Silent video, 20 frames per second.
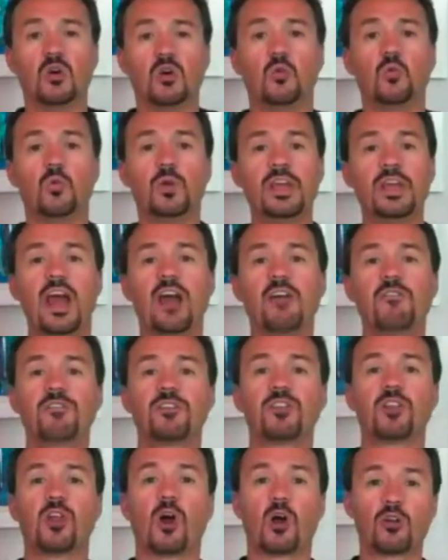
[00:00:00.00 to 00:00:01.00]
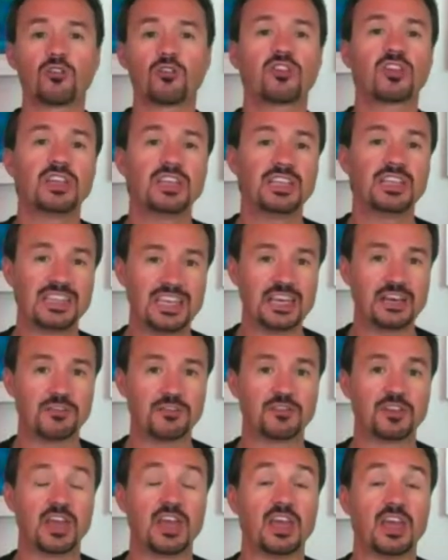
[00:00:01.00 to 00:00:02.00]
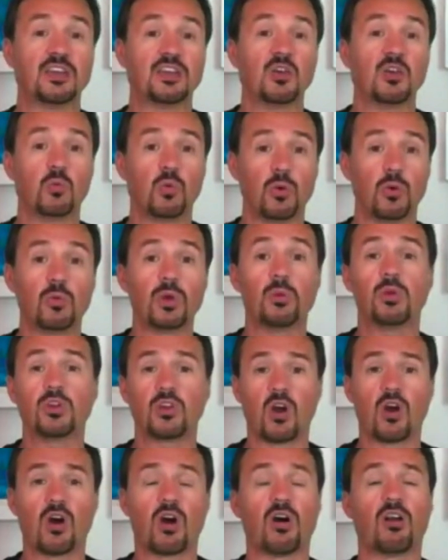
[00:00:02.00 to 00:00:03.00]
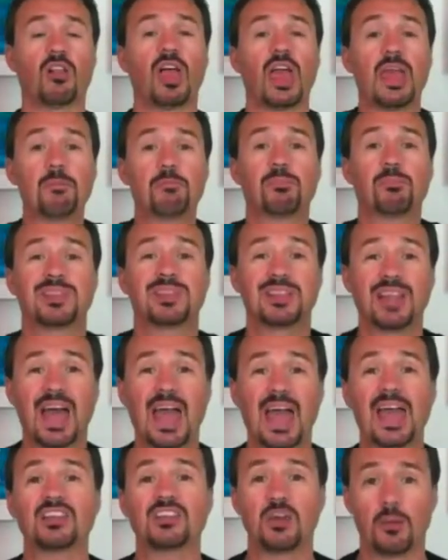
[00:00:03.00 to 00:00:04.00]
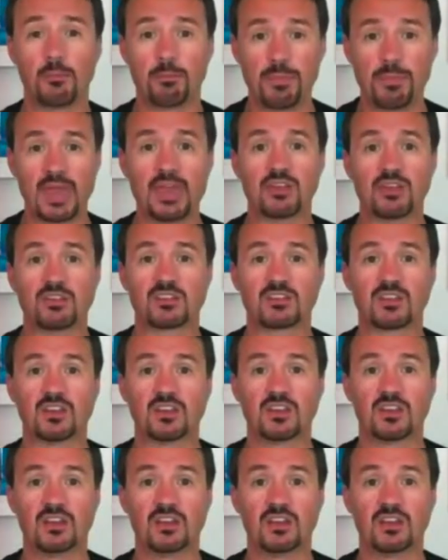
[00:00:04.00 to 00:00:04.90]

we have largely lived in what we would call a plant-based